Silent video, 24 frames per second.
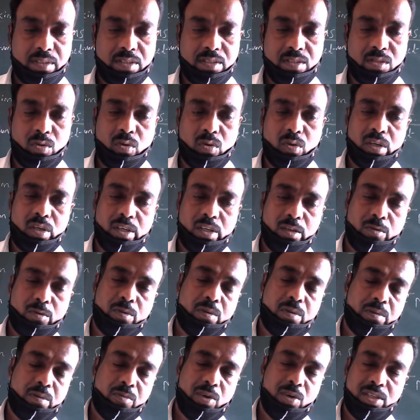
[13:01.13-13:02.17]
So it
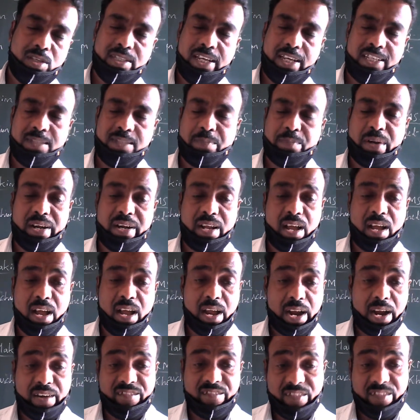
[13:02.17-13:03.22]
was explained, "I
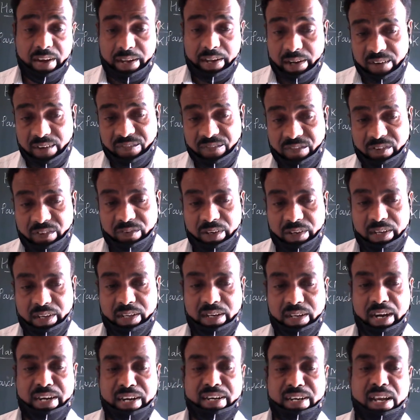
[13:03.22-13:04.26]
had viral fever
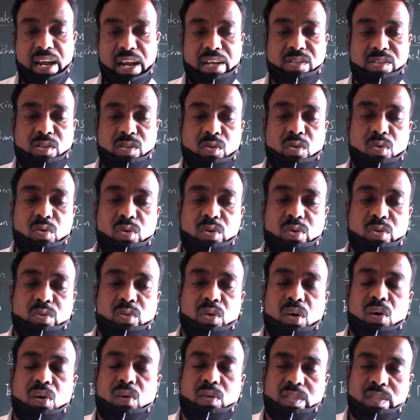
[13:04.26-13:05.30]
and had to go to
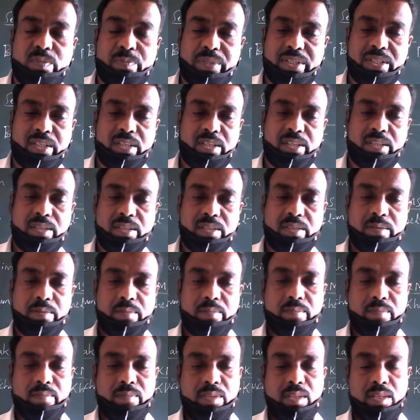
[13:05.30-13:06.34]
the hospital."
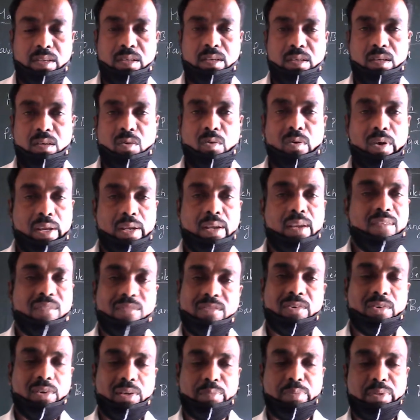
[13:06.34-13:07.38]
Viral
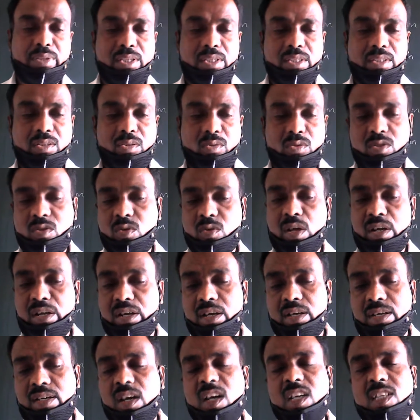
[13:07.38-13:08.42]
fever? So
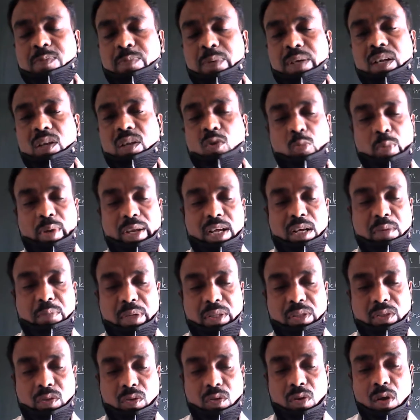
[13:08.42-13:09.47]
hangage hospital go bekak
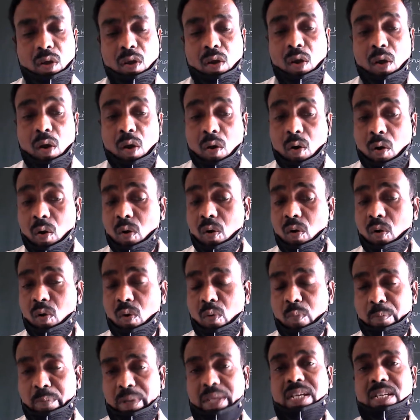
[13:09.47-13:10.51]
bantu. "Oh,
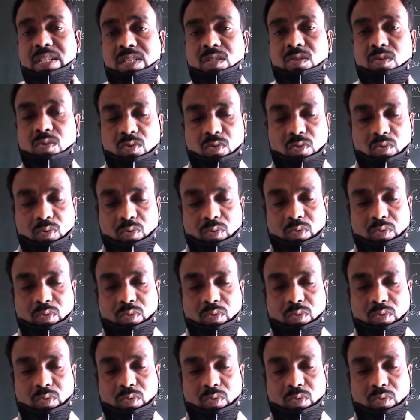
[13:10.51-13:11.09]
me too."